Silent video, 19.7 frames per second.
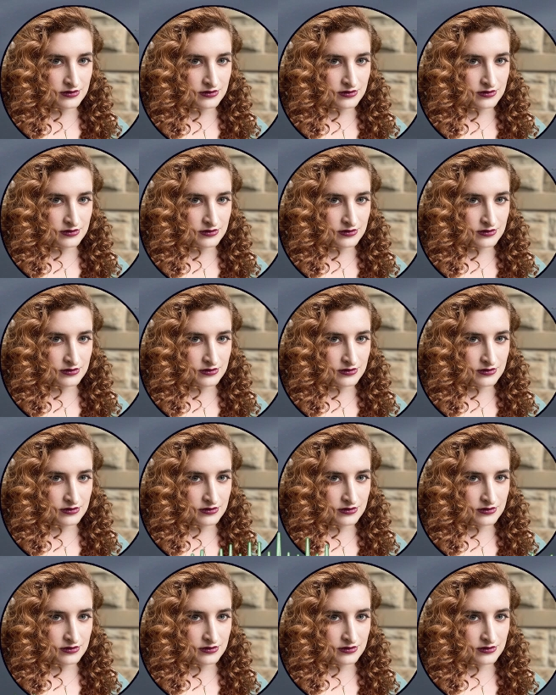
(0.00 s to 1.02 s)

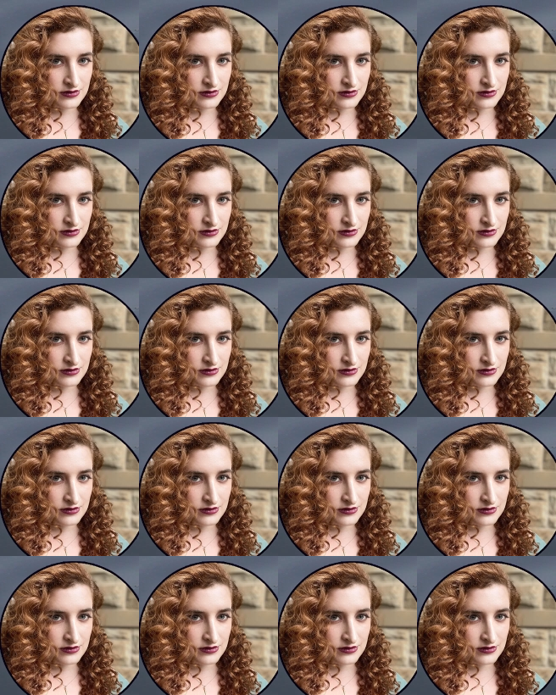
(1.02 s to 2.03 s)

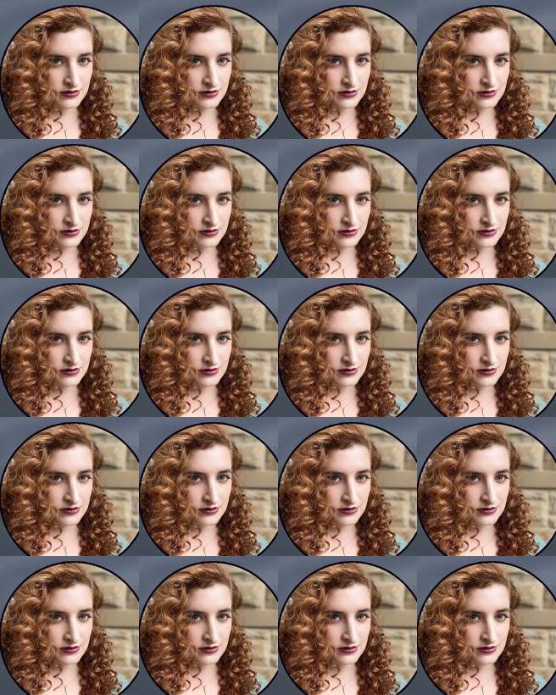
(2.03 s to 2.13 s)
(no lip movement)